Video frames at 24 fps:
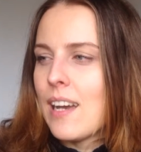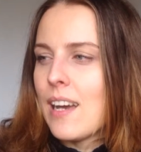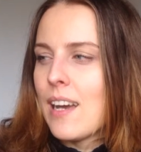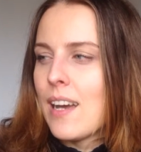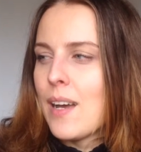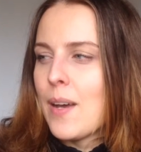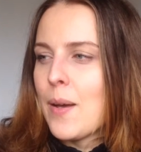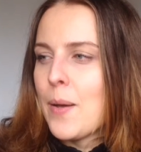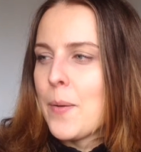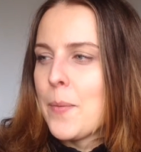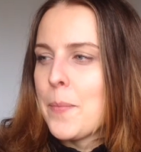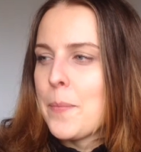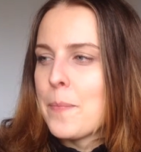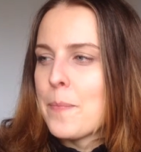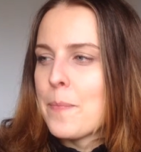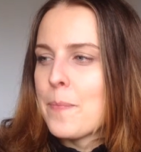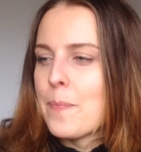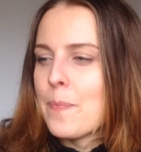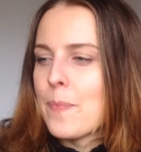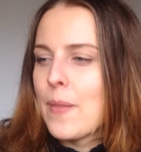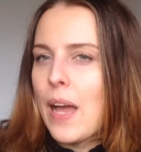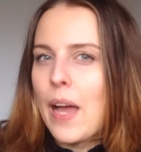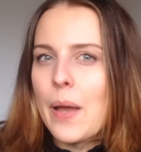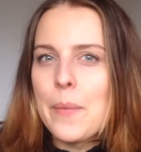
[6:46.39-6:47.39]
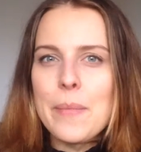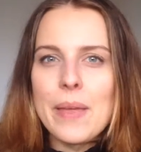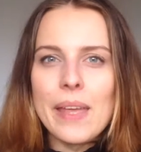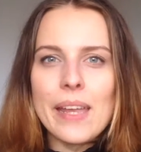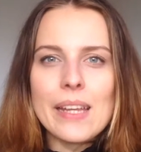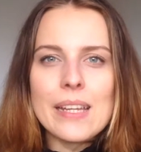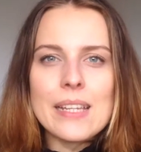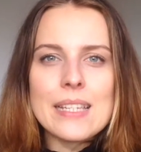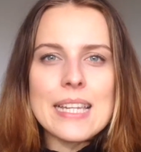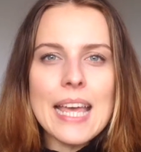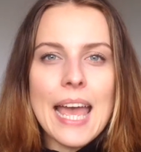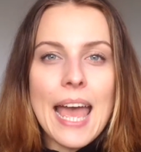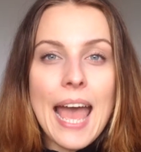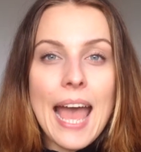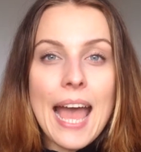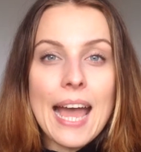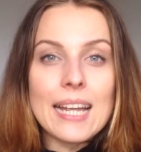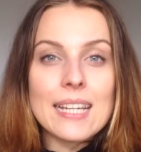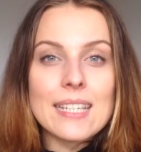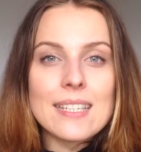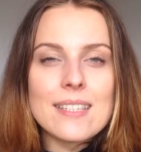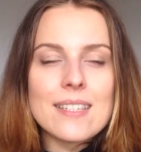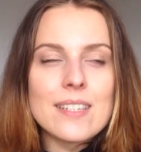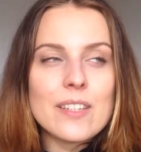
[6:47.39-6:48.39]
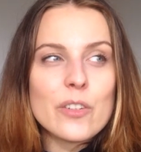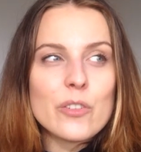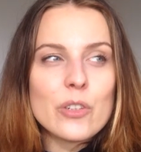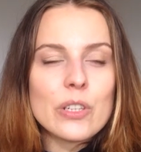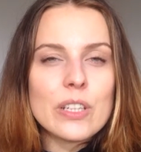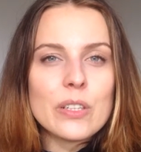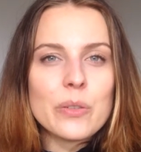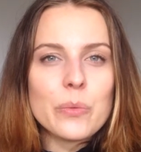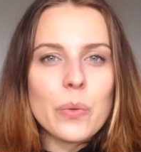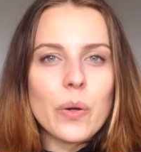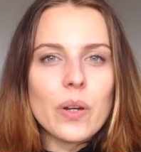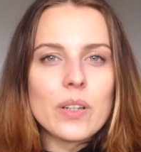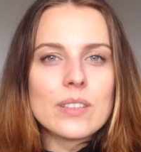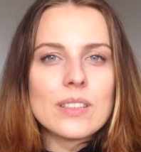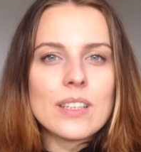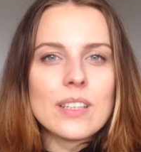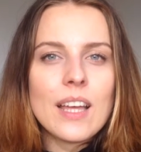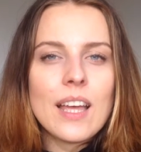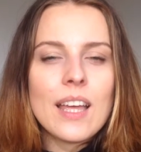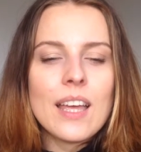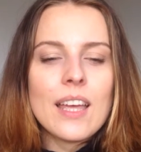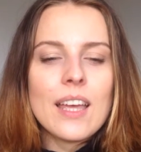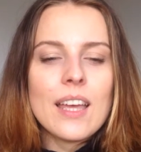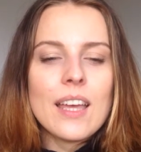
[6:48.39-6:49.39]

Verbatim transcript: Um, I made a hat, a green one,